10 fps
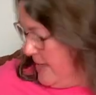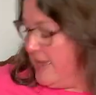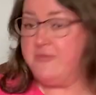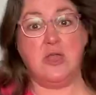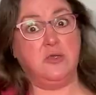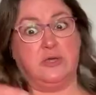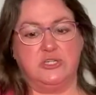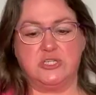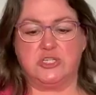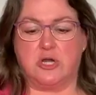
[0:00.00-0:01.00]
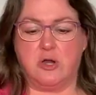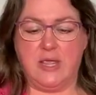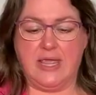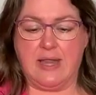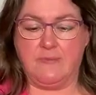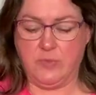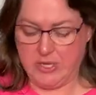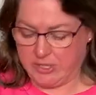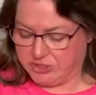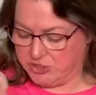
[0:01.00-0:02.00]
And then you can just start again.
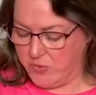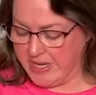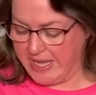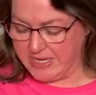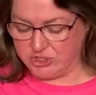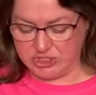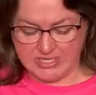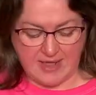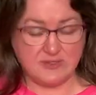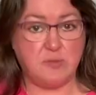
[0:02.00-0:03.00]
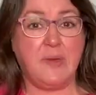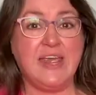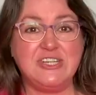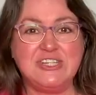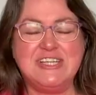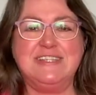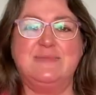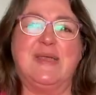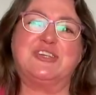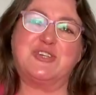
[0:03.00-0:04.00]
So again, just have some patience,
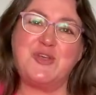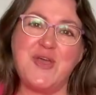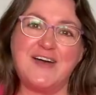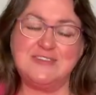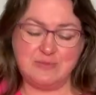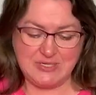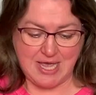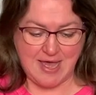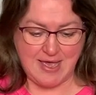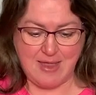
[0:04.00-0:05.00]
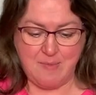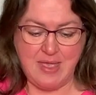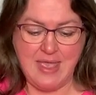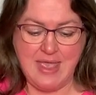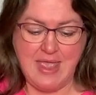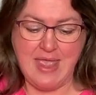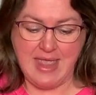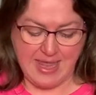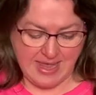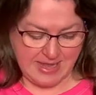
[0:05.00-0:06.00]
make sure you have some time,
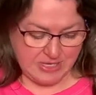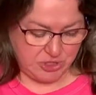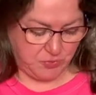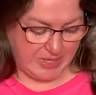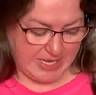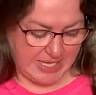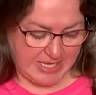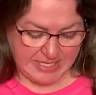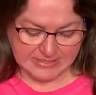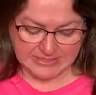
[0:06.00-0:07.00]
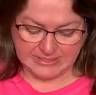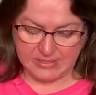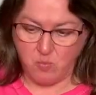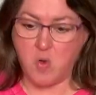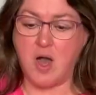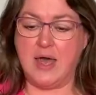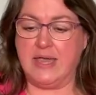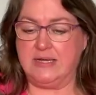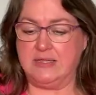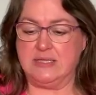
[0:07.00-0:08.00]
and you can easily
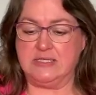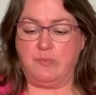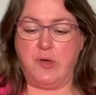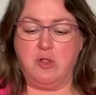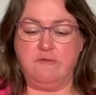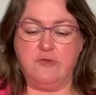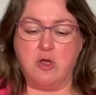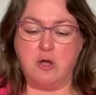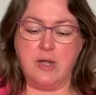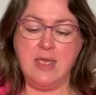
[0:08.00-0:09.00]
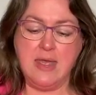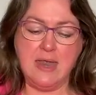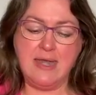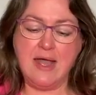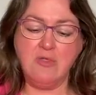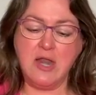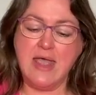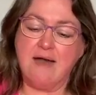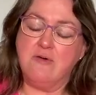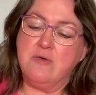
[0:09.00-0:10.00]
wind this ball of yarn. Now that I
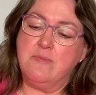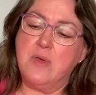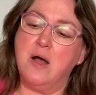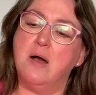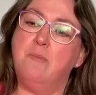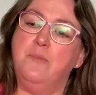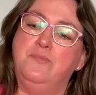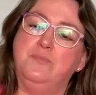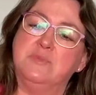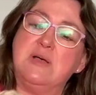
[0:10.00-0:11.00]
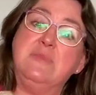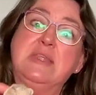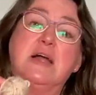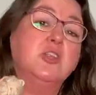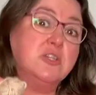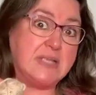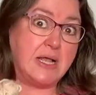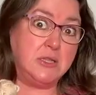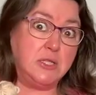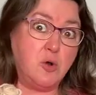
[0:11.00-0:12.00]
have something that looks like
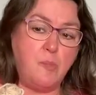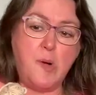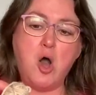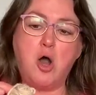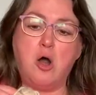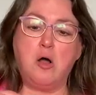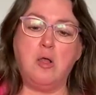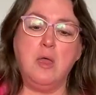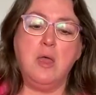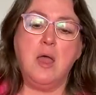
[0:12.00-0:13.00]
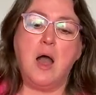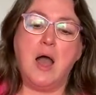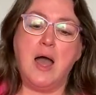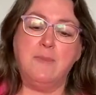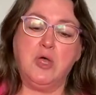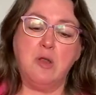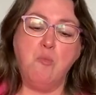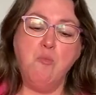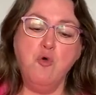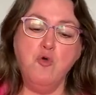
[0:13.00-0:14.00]
a little ball, I'm going to
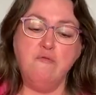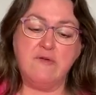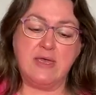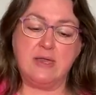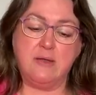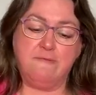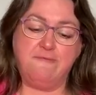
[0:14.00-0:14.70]
move it